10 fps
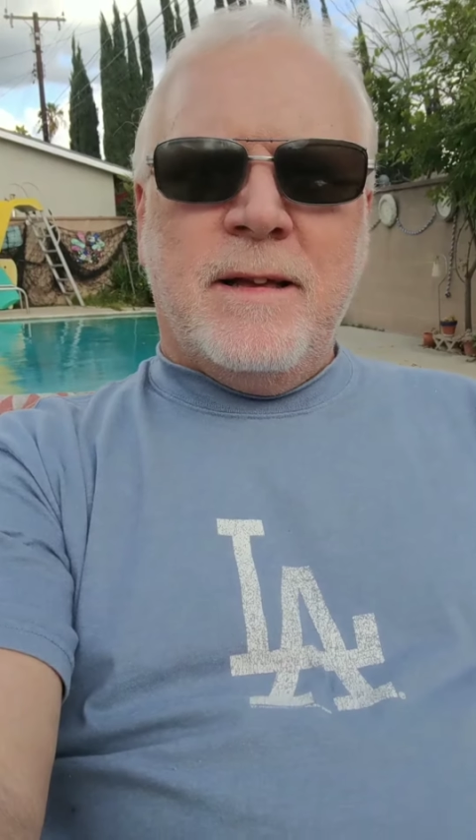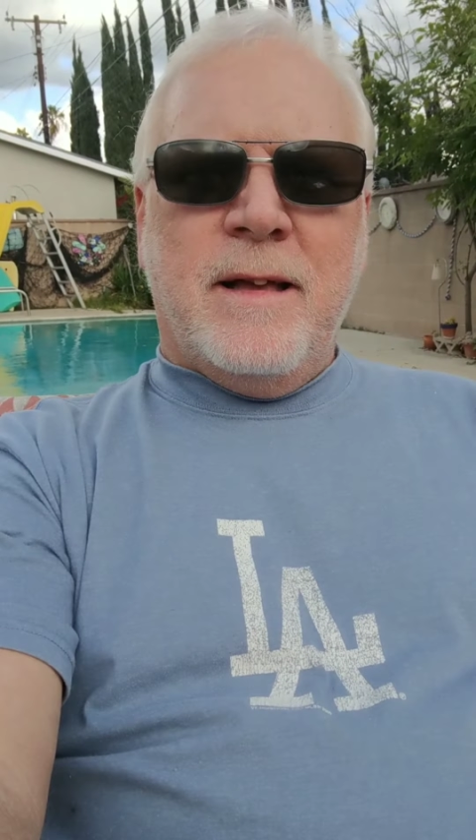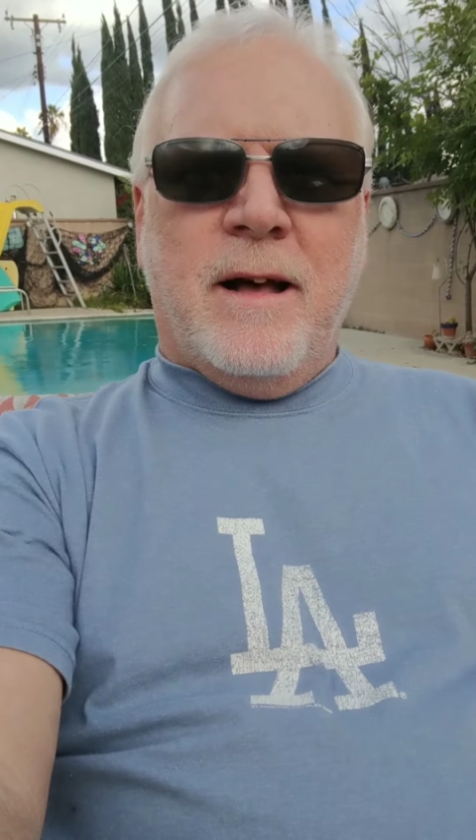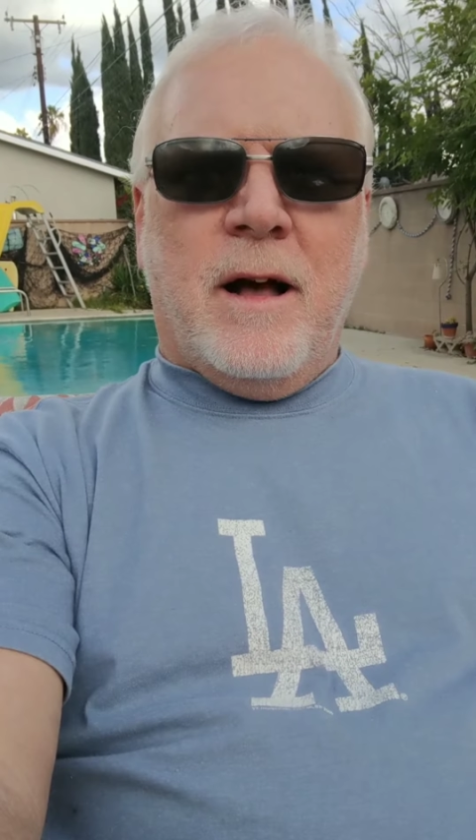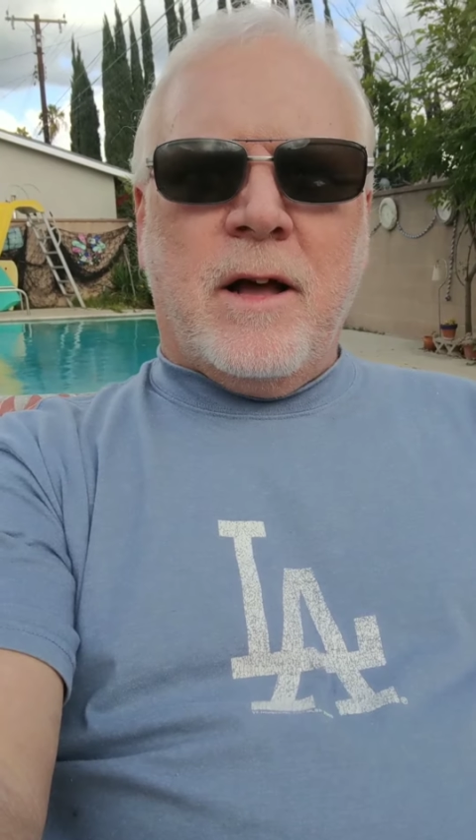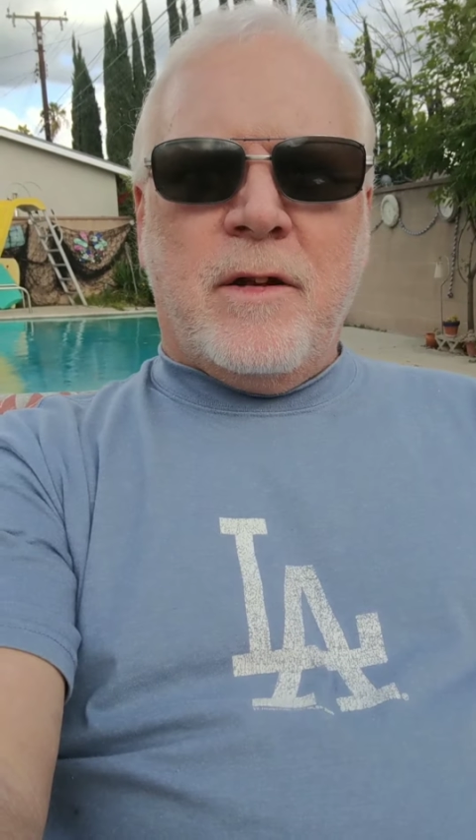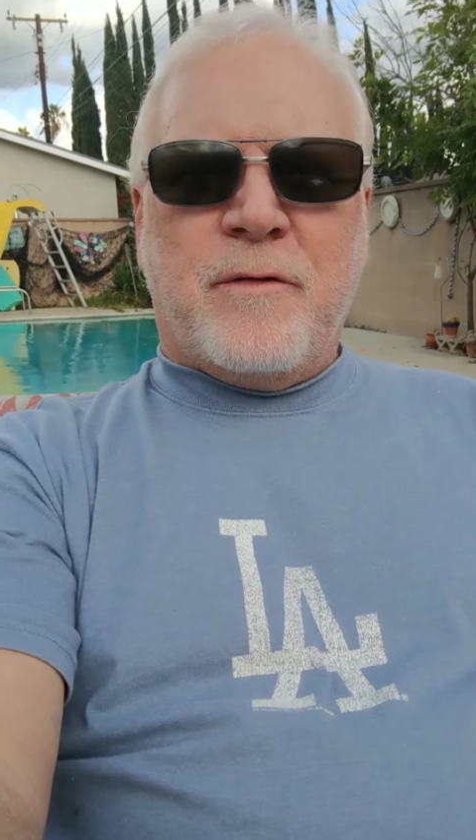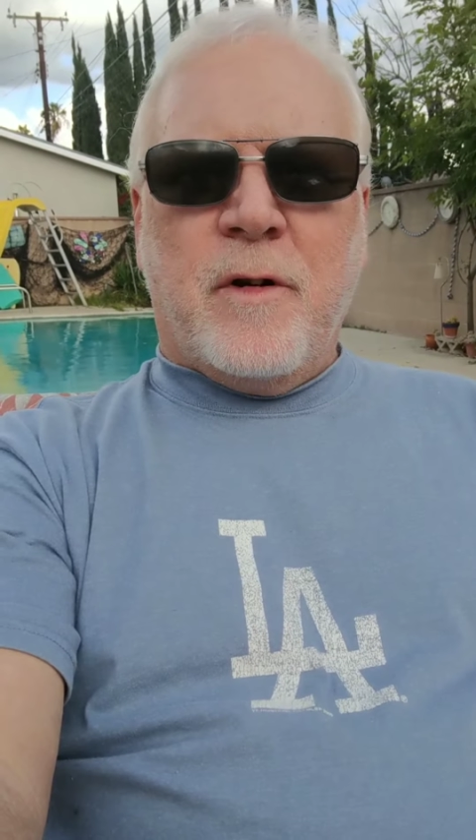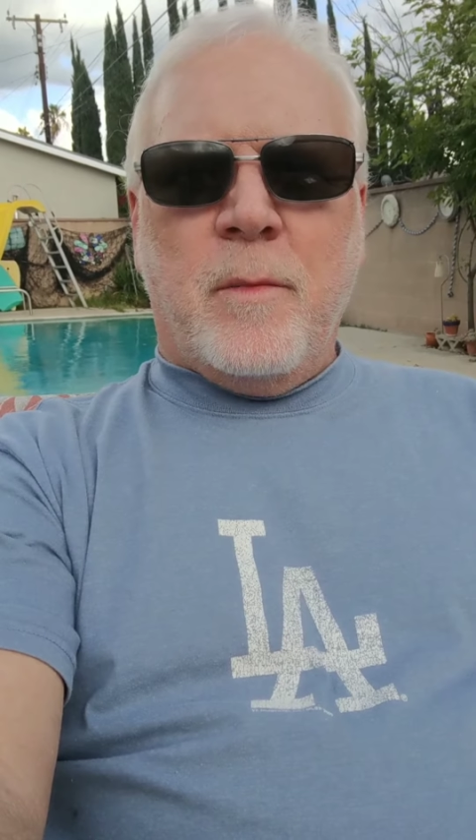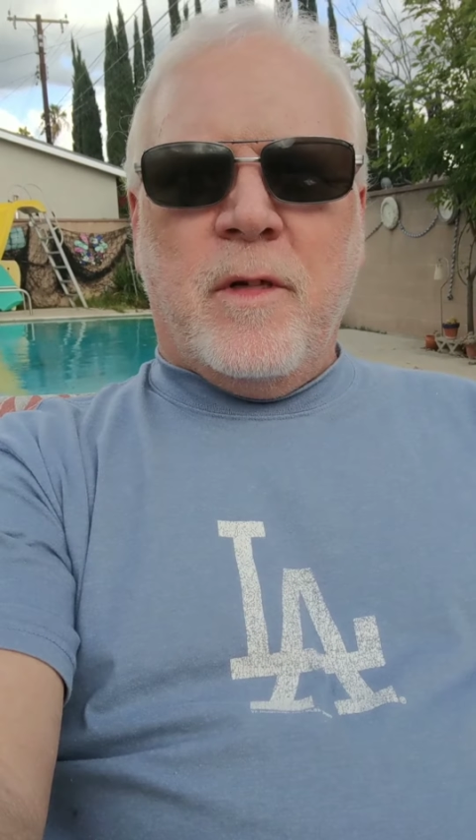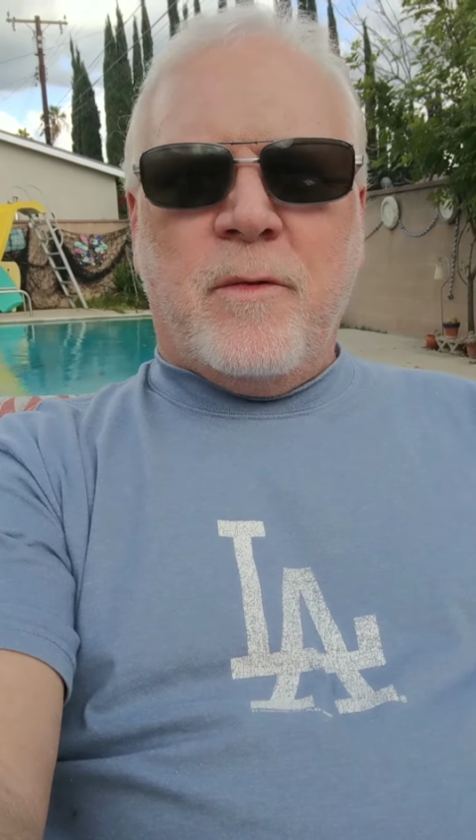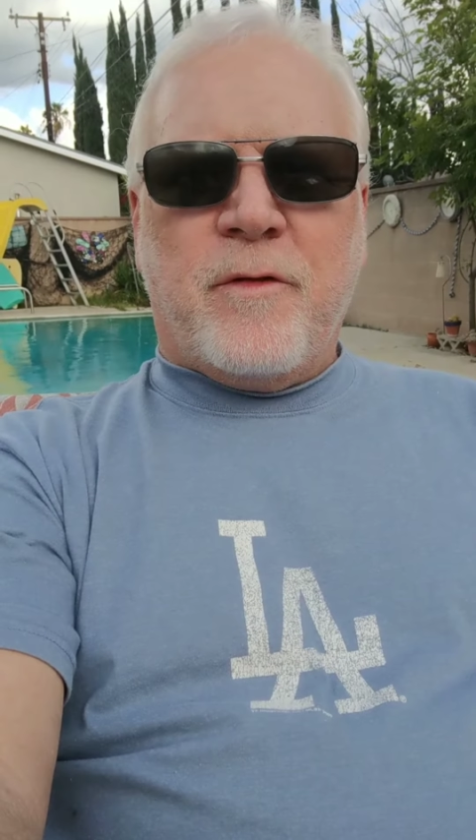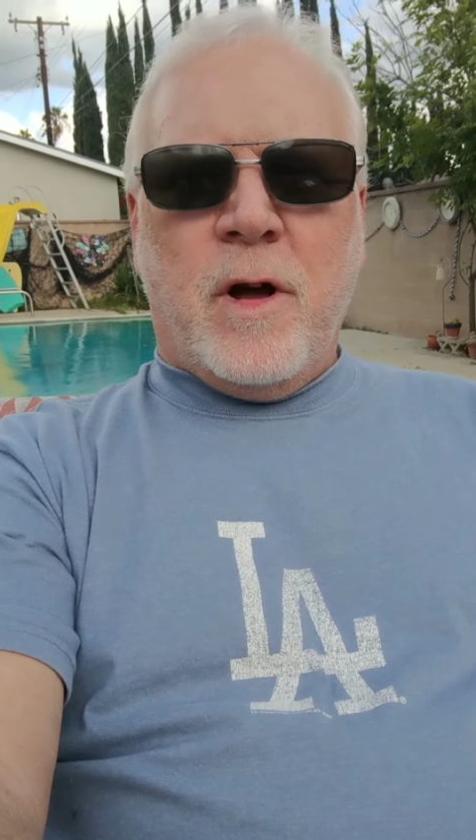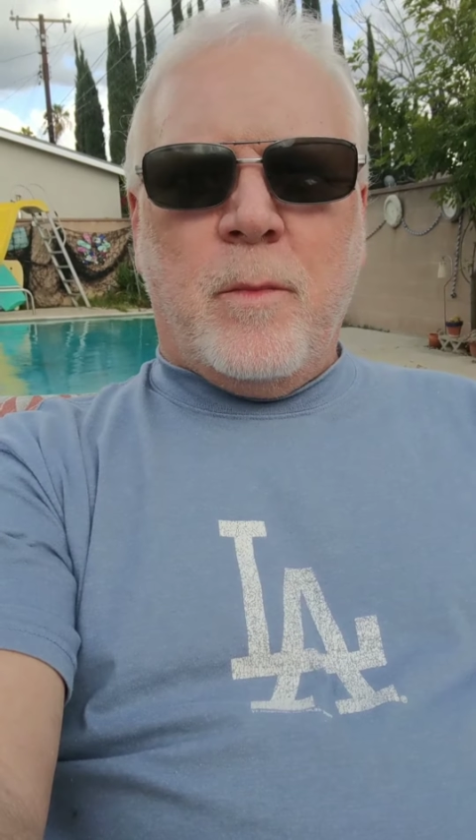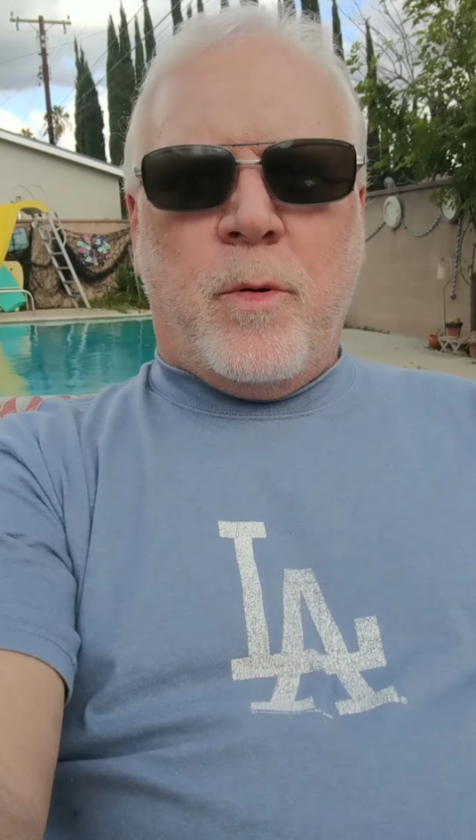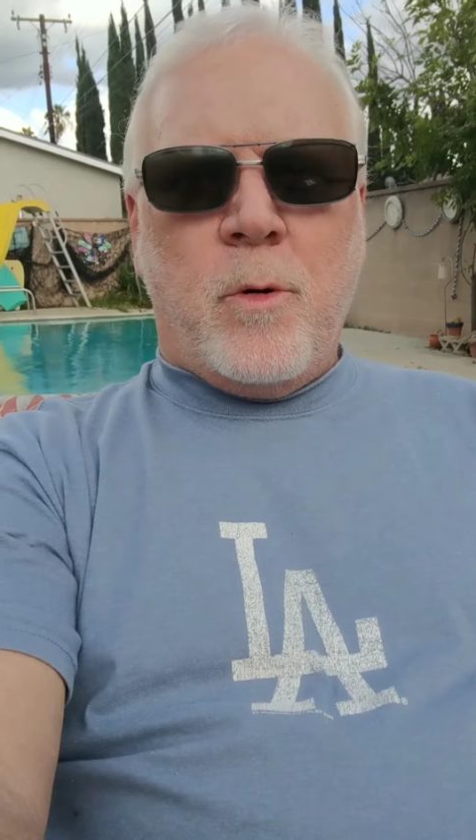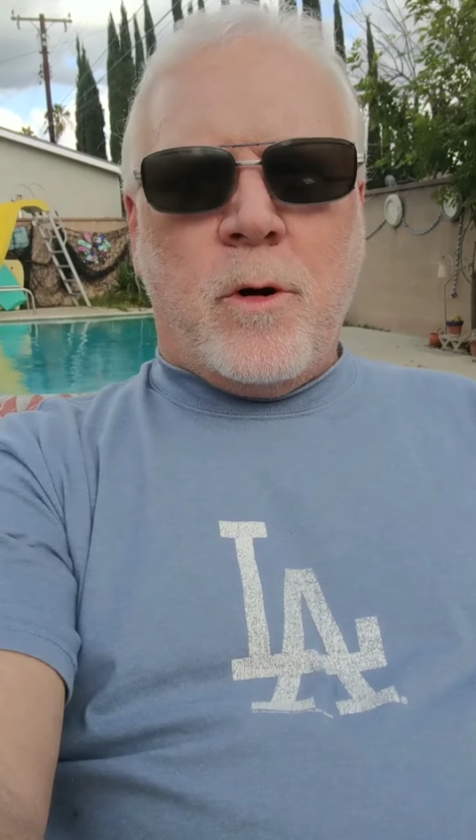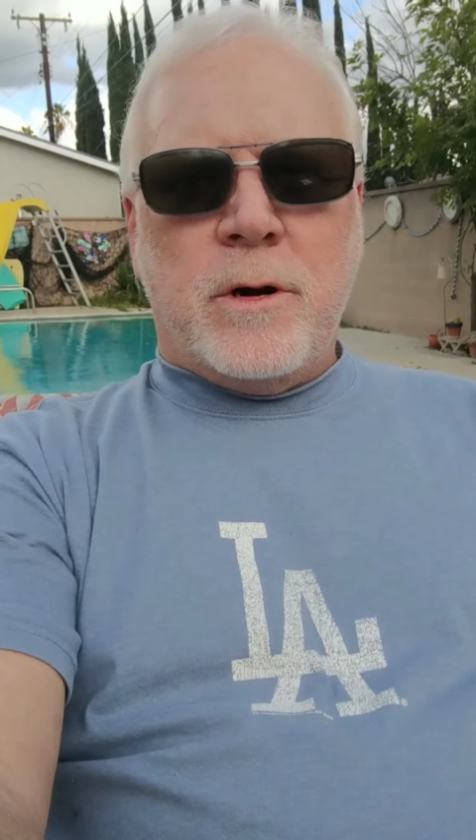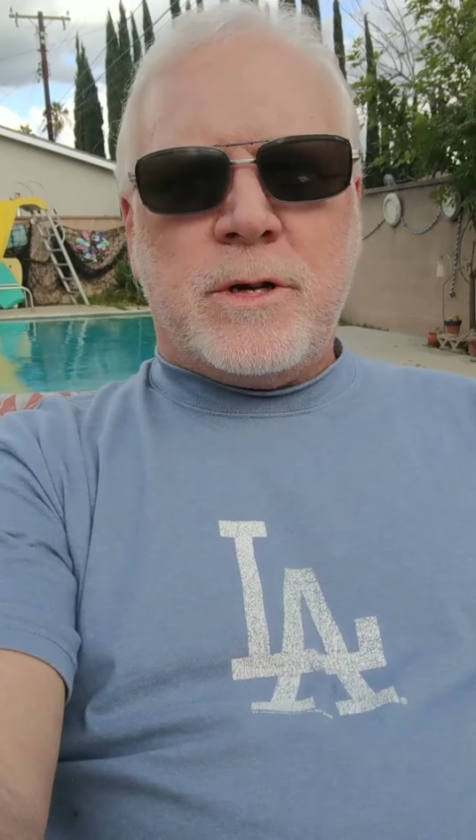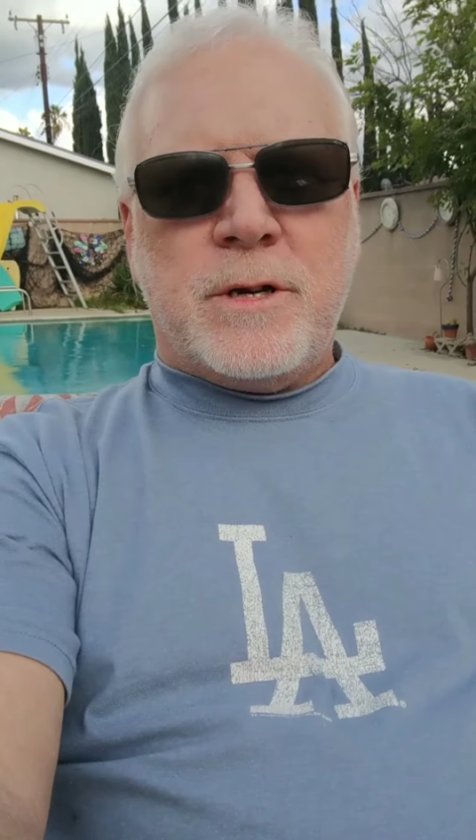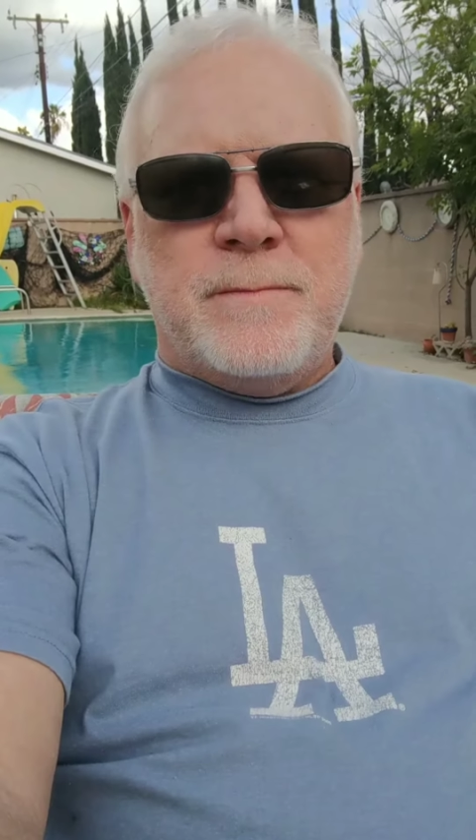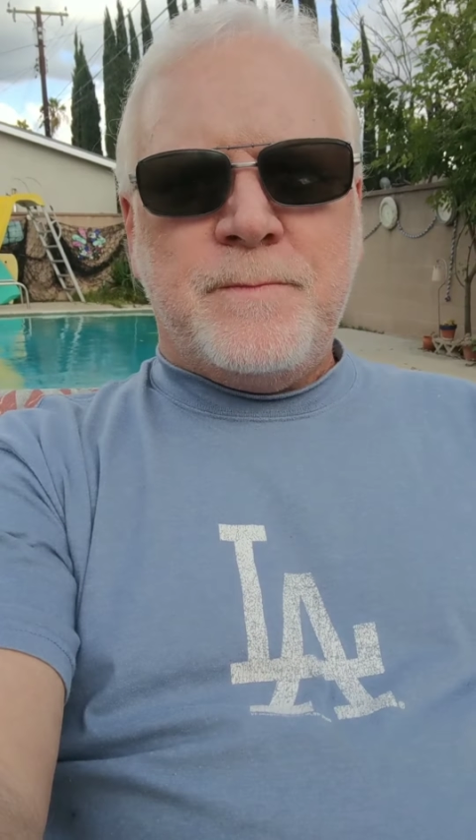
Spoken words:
hung it from the front porch,